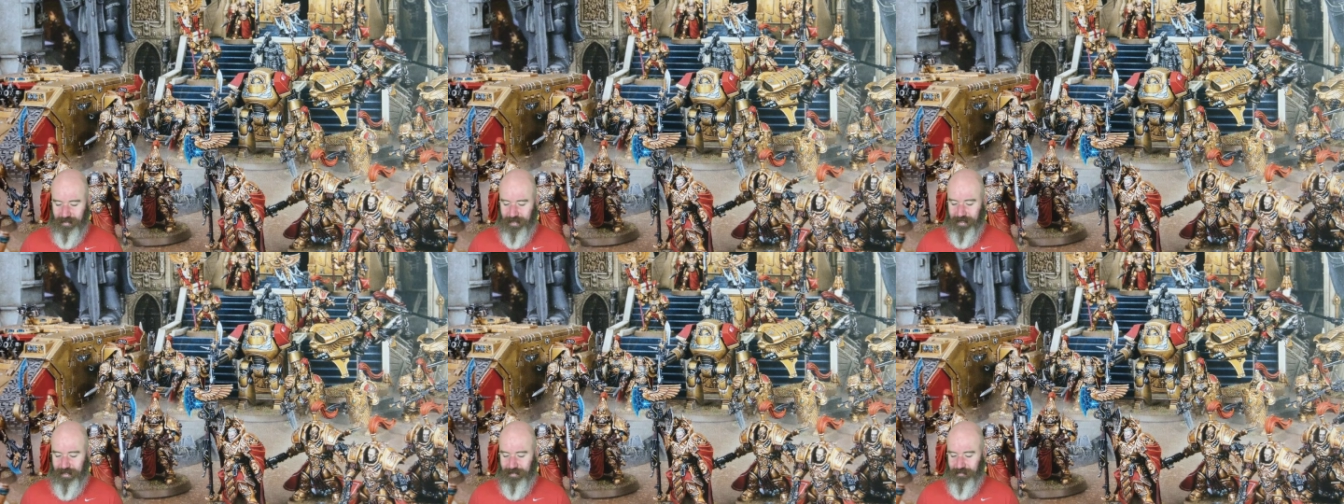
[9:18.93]

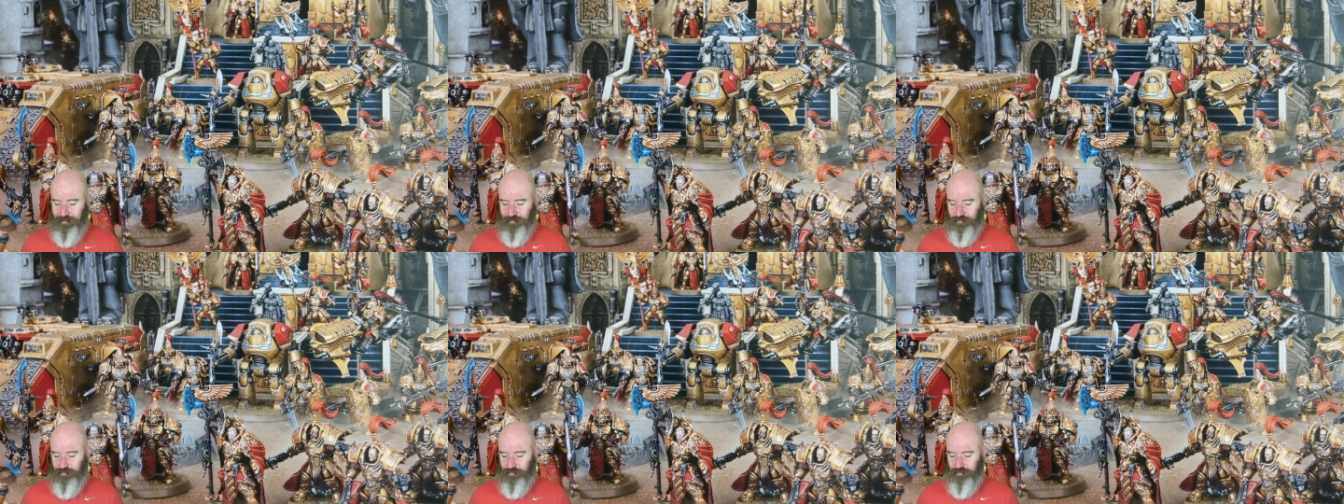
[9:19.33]

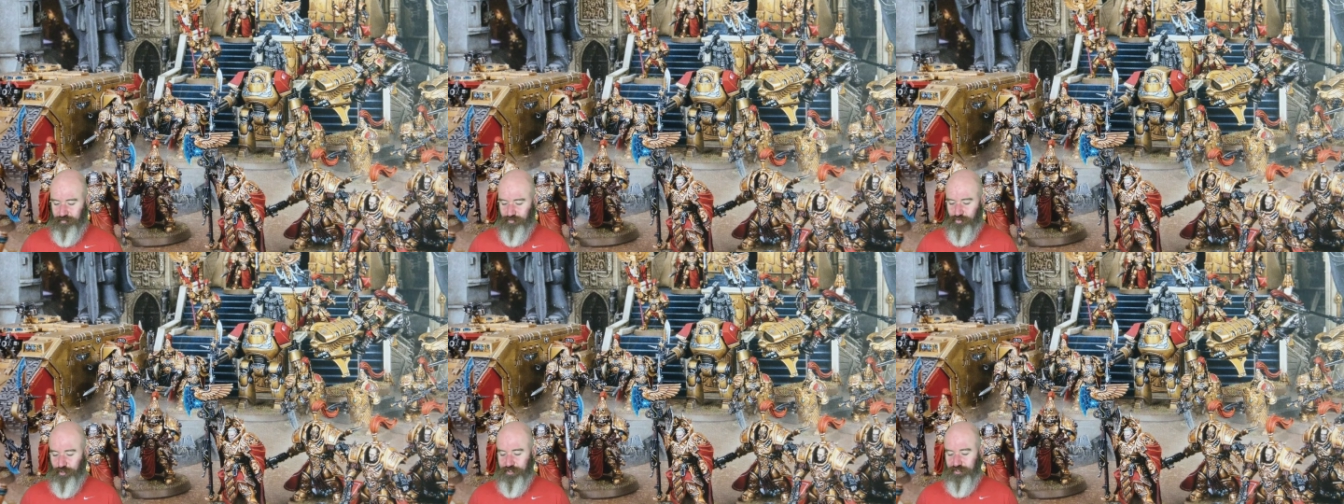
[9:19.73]
And
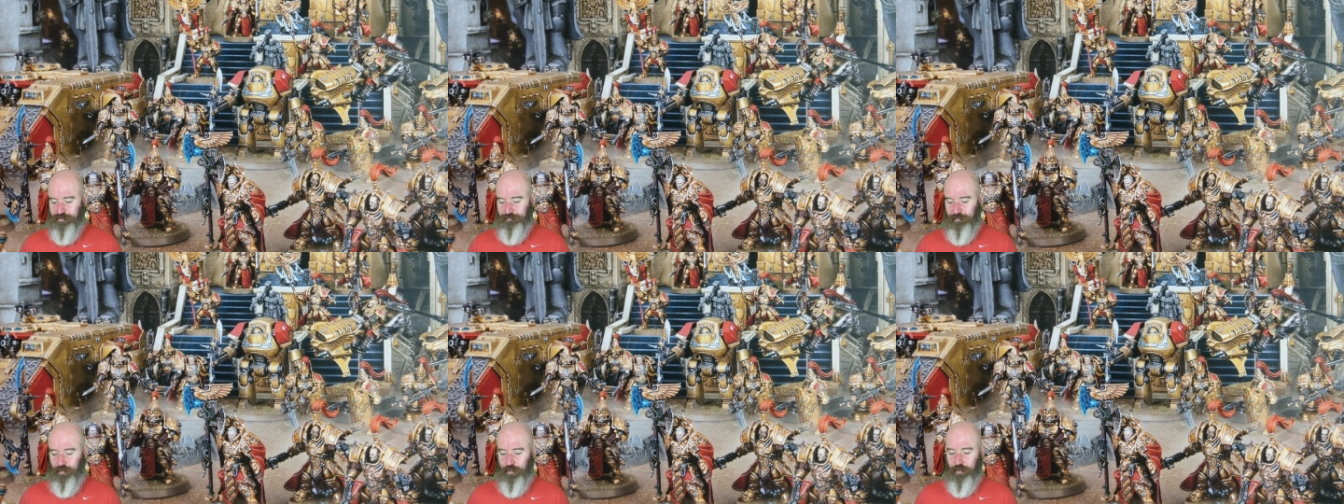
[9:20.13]

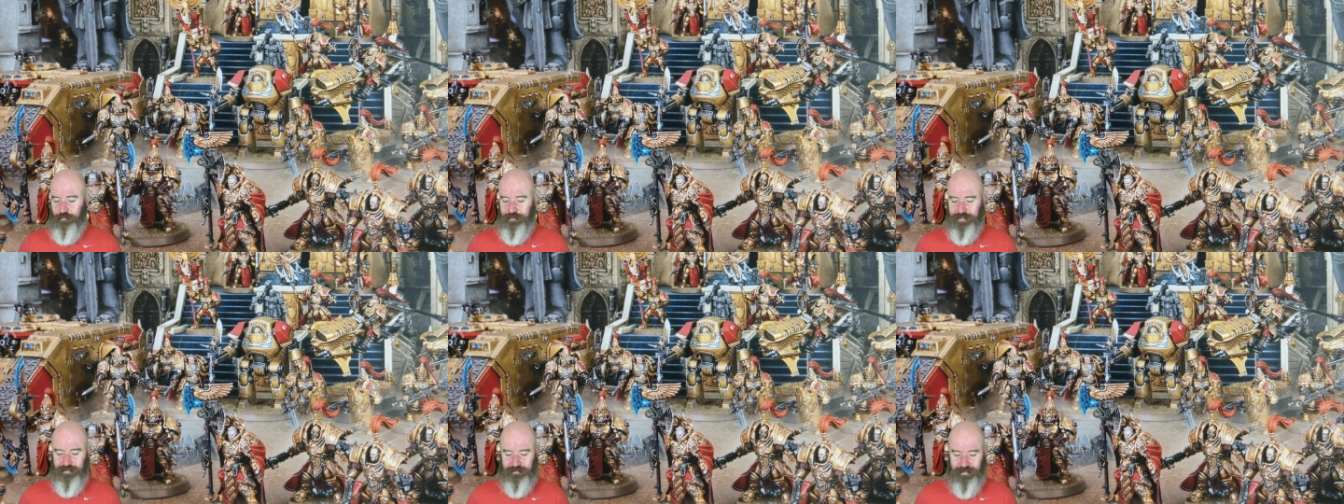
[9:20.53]
Trajan
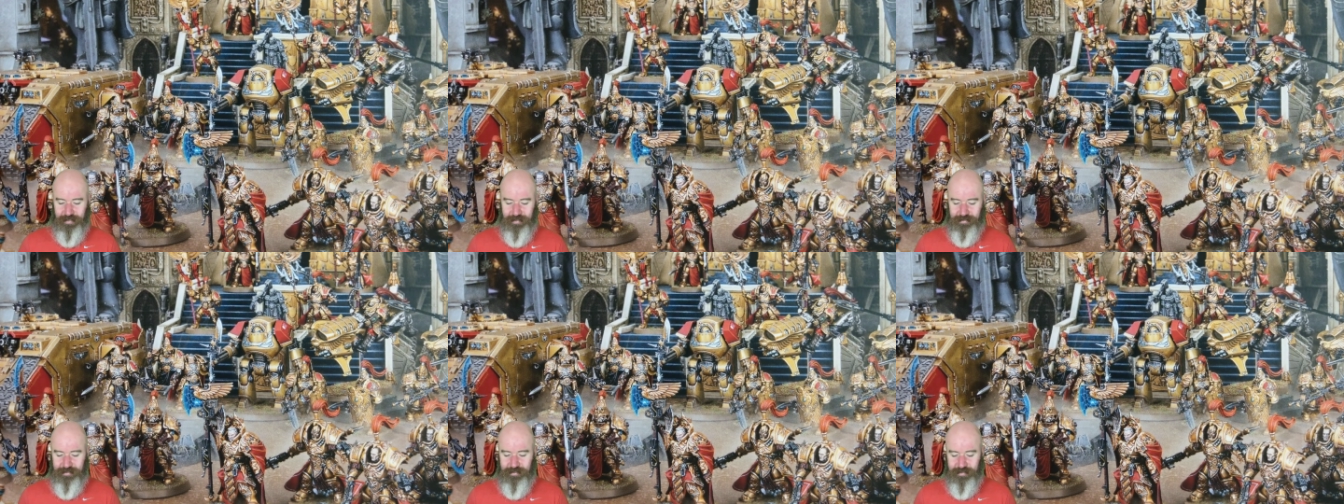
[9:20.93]
Valoris,
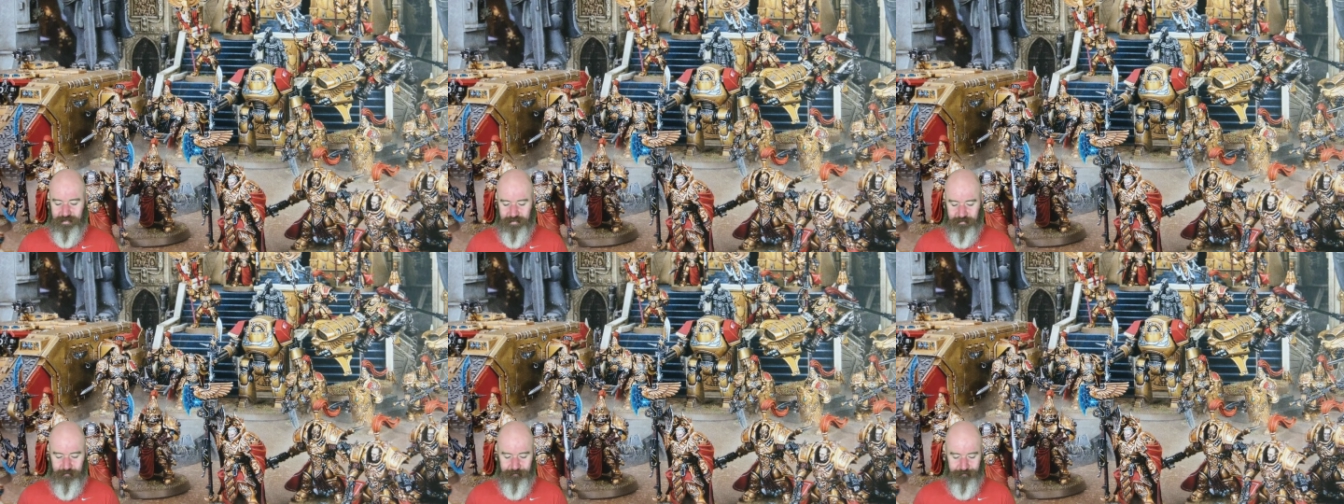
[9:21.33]

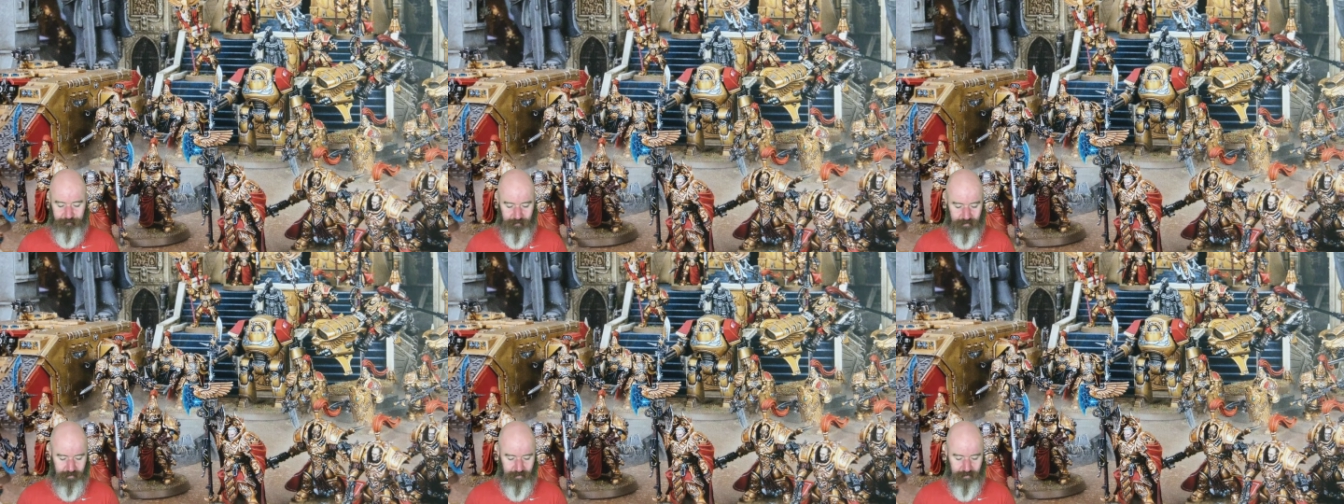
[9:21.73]

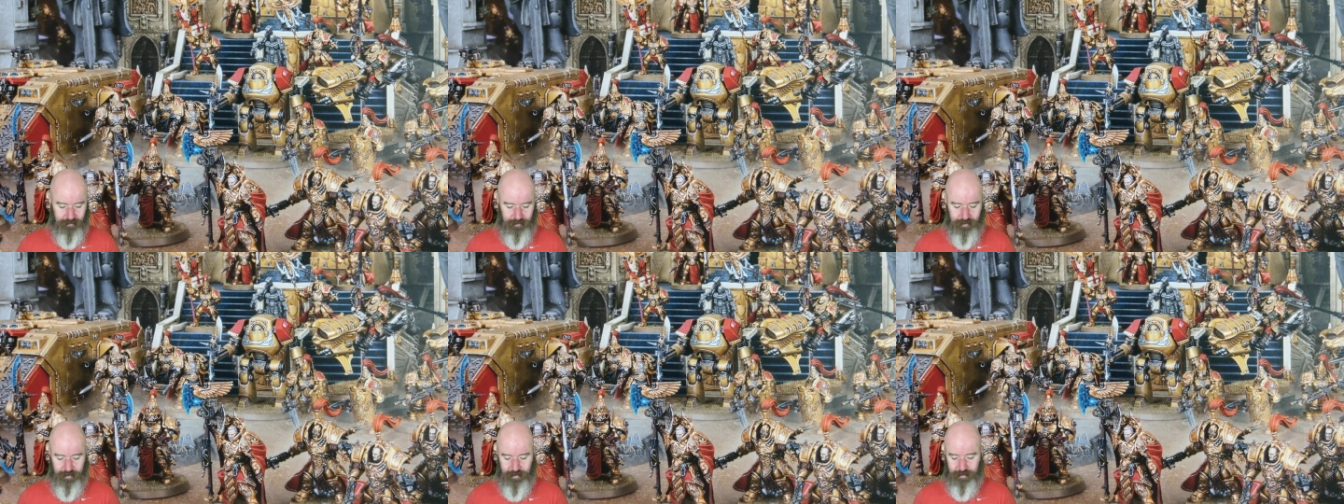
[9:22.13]

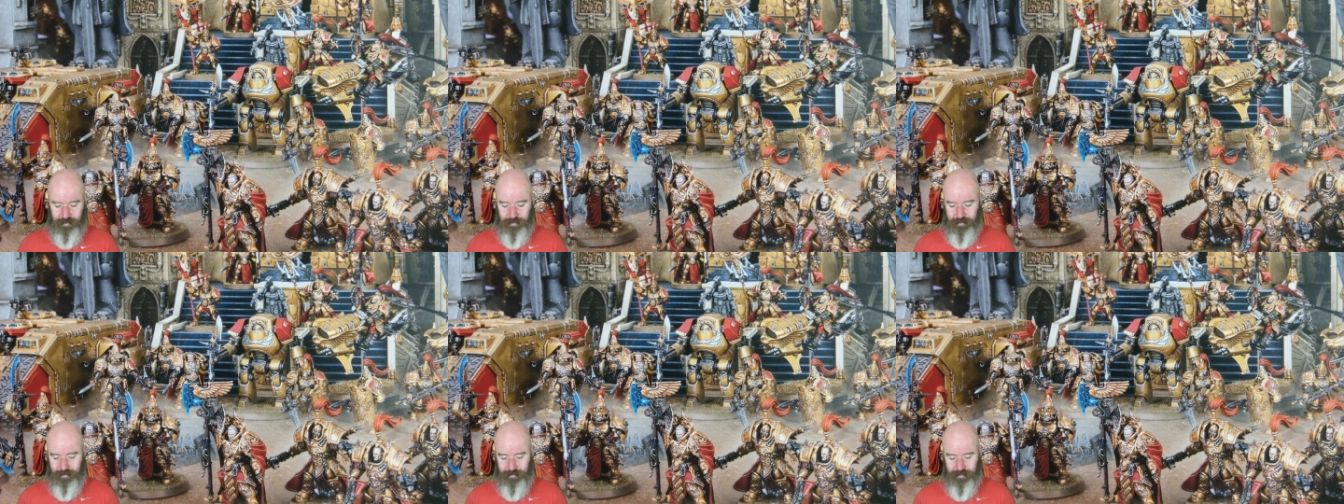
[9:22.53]

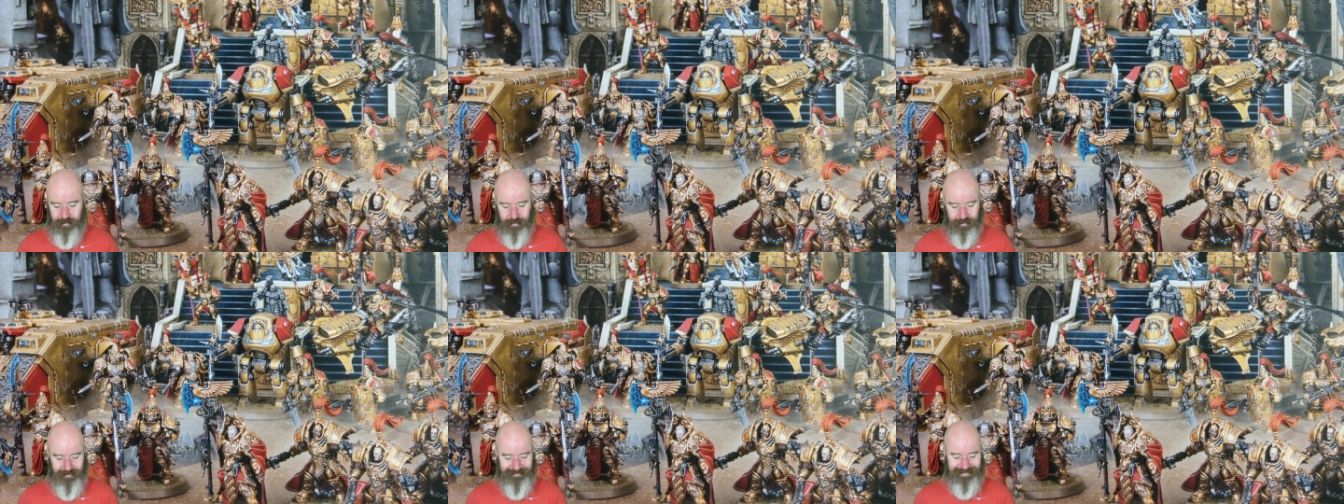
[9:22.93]

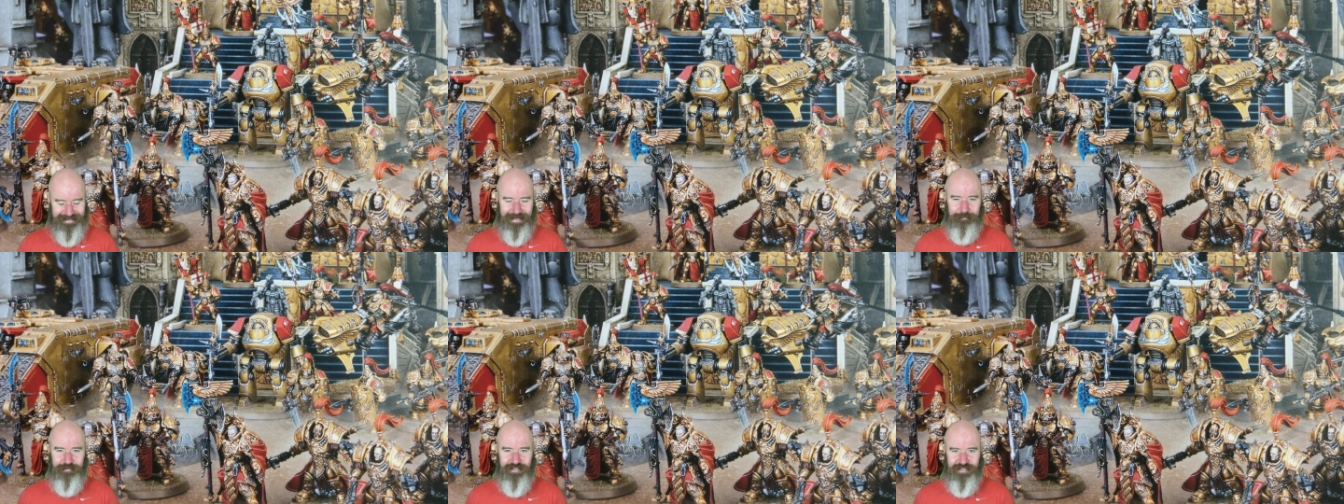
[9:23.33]
is it
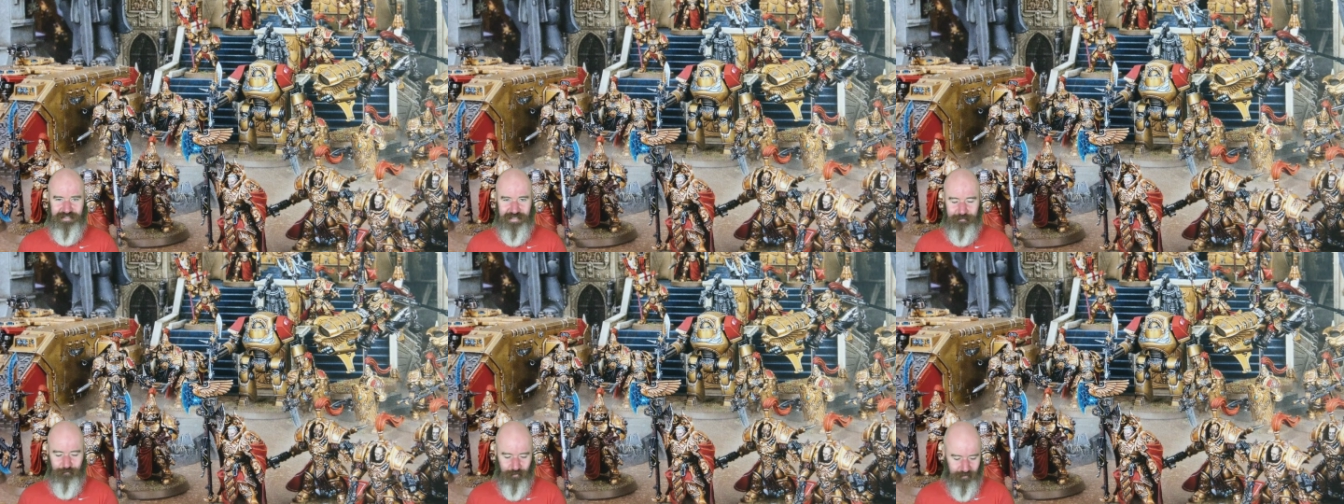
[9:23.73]
Captain
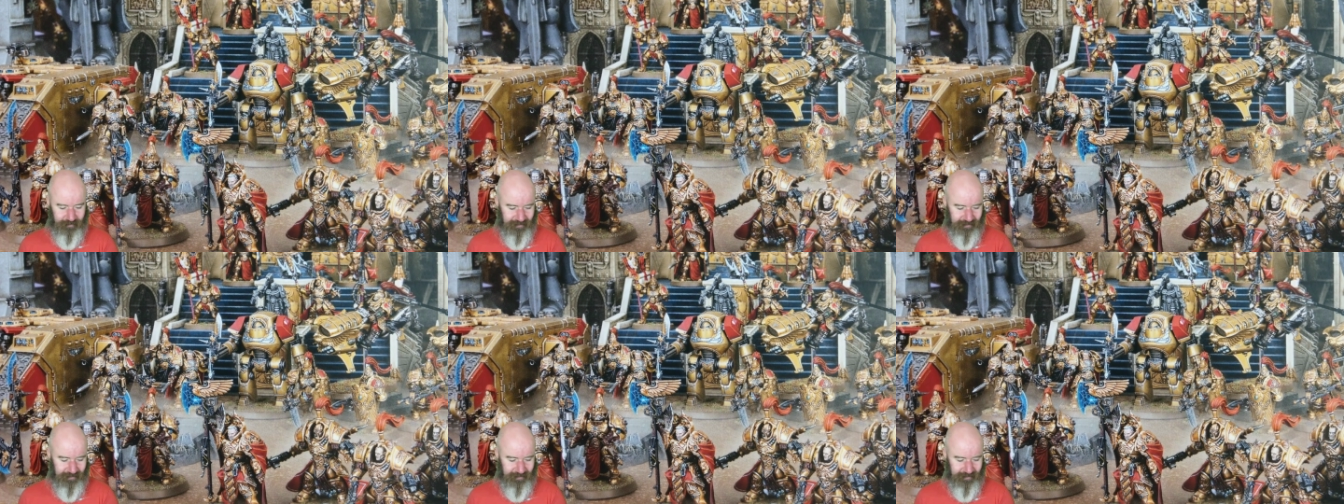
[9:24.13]
General?